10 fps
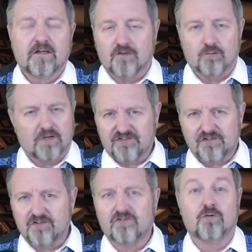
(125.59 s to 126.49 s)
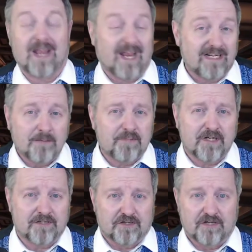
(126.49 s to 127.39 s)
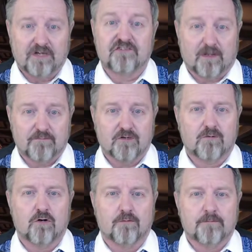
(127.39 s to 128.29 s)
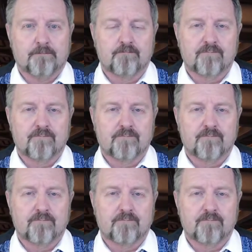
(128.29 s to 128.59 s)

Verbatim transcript: to listen to any opinion except your own.